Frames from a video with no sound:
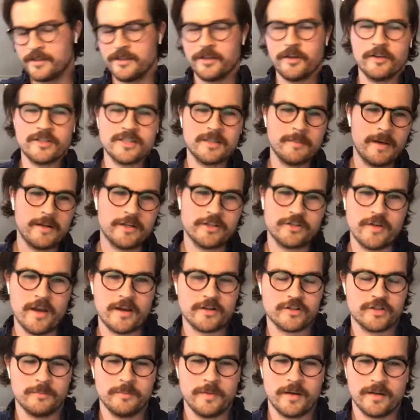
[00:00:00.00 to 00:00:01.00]
goes to my
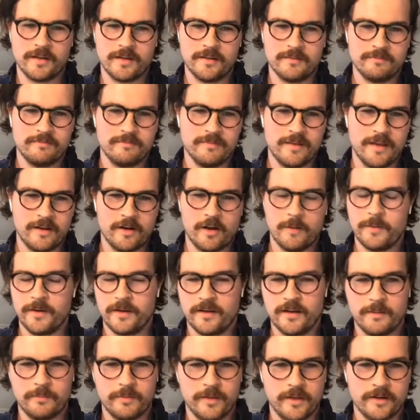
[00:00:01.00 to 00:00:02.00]
distraction bucket and I'll pick
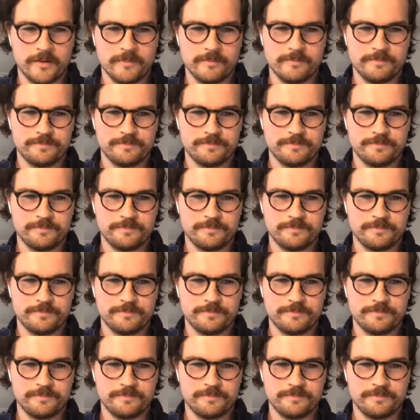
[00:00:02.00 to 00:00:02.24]
it up later.